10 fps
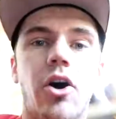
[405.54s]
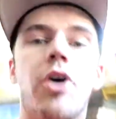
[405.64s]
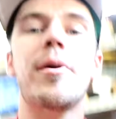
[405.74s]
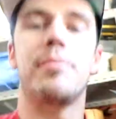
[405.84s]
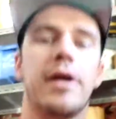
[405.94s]

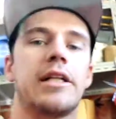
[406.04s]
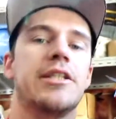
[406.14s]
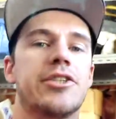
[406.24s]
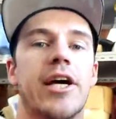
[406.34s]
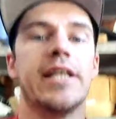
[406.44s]
All my brake
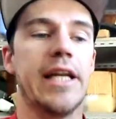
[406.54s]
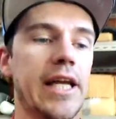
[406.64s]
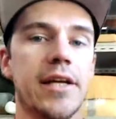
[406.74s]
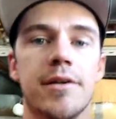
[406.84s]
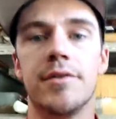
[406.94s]
lights are
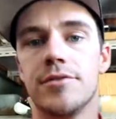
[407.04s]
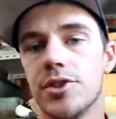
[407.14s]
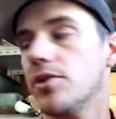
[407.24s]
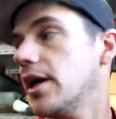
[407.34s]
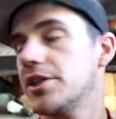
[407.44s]
LED.
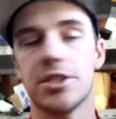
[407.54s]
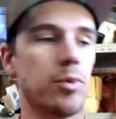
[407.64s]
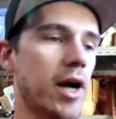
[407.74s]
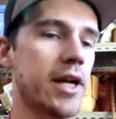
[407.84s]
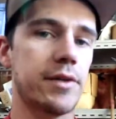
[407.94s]
So I just
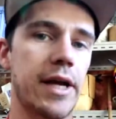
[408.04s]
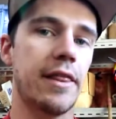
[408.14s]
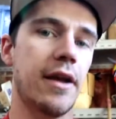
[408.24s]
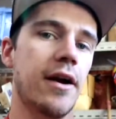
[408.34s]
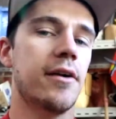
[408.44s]
wired it right
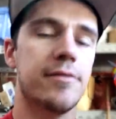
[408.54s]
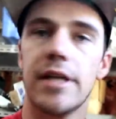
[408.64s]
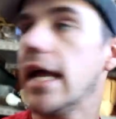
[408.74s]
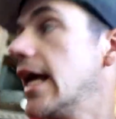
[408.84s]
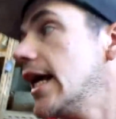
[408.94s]
there
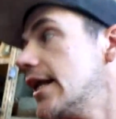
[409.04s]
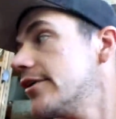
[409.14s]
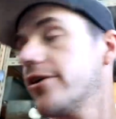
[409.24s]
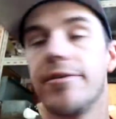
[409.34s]
and